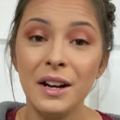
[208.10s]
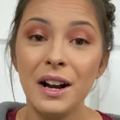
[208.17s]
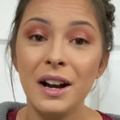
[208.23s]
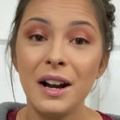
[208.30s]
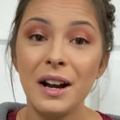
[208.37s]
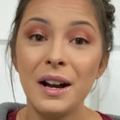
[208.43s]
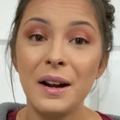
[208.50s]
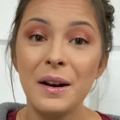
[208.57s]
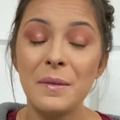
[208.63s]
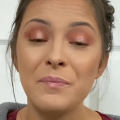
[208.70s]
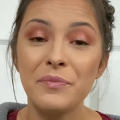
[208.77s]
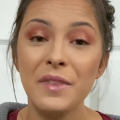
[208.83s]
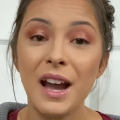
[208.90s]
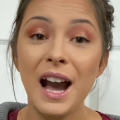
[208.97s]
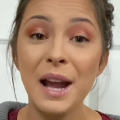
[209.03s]

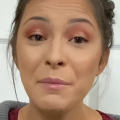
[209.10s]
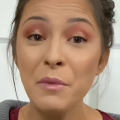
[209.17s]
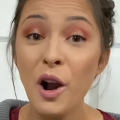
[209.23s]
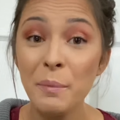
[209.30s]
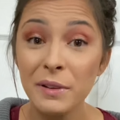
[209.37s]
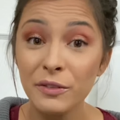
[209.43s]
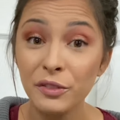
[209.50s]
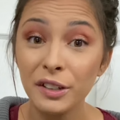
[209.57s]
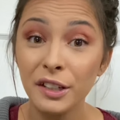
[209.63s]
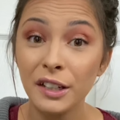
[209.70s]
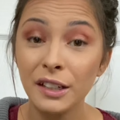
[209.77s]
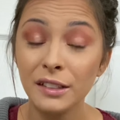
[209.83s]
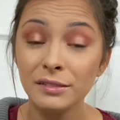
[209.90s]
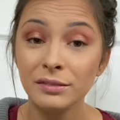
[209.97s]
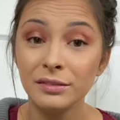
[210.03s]
Um, I'm hoping
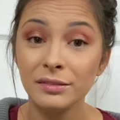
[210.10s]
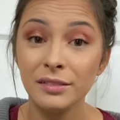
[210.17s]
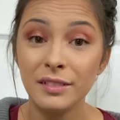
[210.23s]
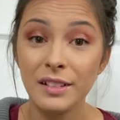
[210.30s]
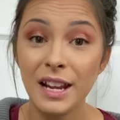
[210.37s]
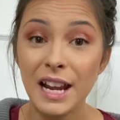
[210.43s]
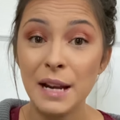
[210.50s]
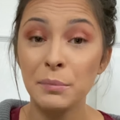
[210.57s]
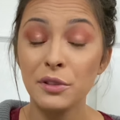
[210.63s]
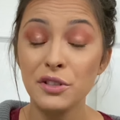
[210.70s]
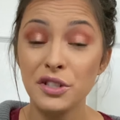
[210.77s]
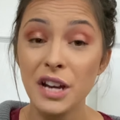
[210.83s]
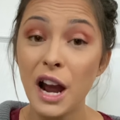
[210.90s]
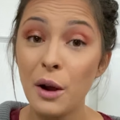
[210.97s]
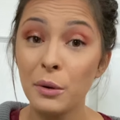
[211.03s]
for April
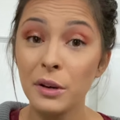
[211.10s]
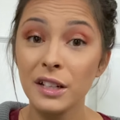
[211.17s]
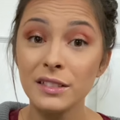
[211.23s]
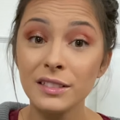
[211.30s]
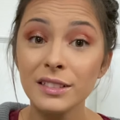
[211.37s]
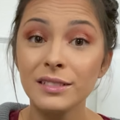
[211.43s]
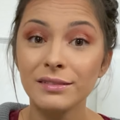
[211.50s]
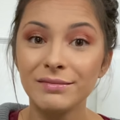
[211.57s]
showers